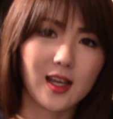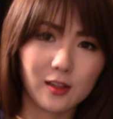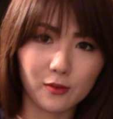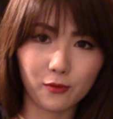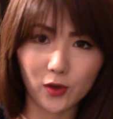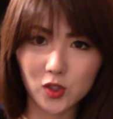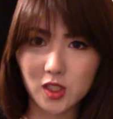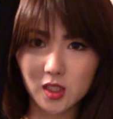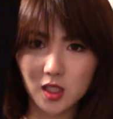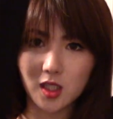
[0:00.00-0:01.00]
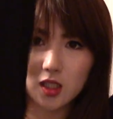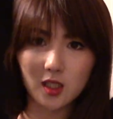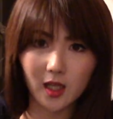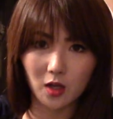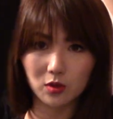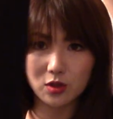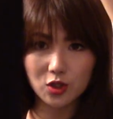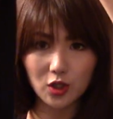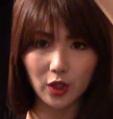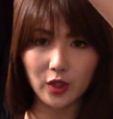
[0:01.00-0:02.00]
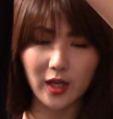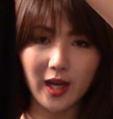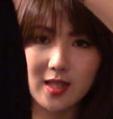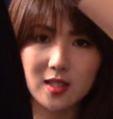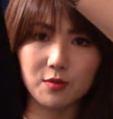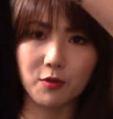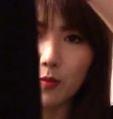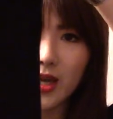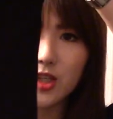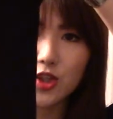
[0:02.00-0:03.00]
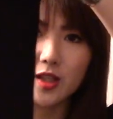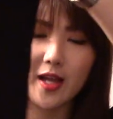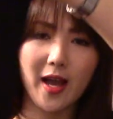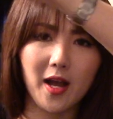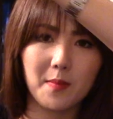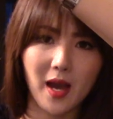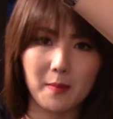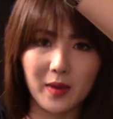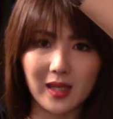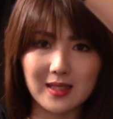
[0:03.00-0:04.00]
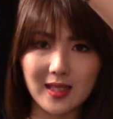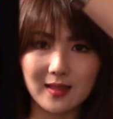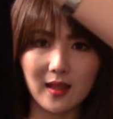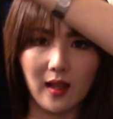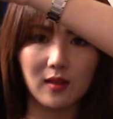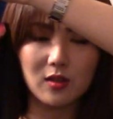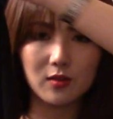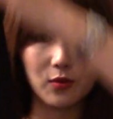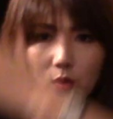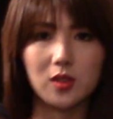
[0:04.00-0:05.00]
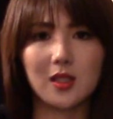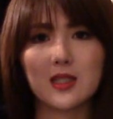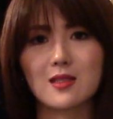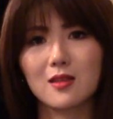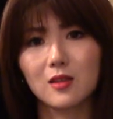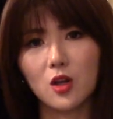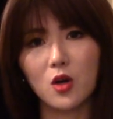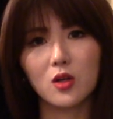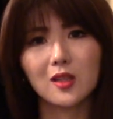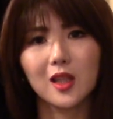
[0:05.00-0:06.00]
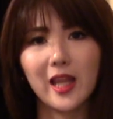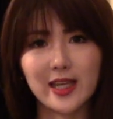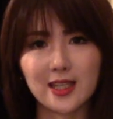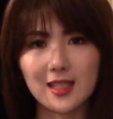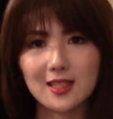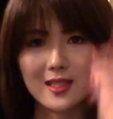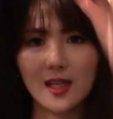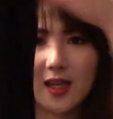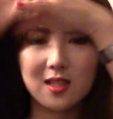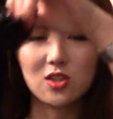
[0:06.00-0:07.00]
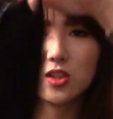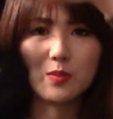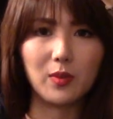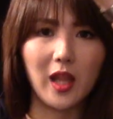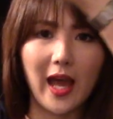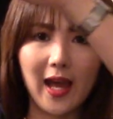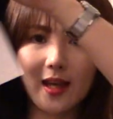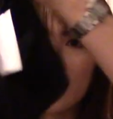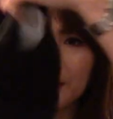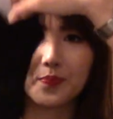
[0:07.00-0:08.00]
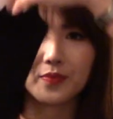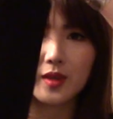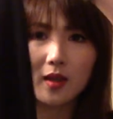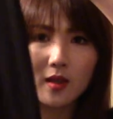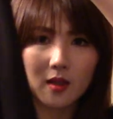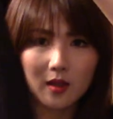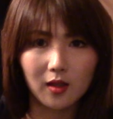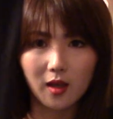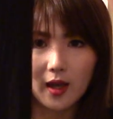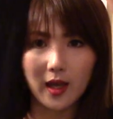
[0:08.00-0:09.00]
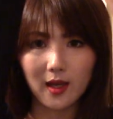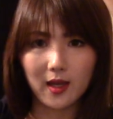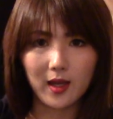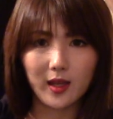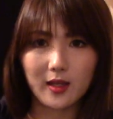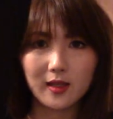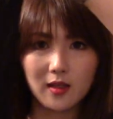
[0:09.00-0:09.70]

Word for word: And the first thing that I want to show you guys is from H&M. I paid $10 for this long leggings. It's just black and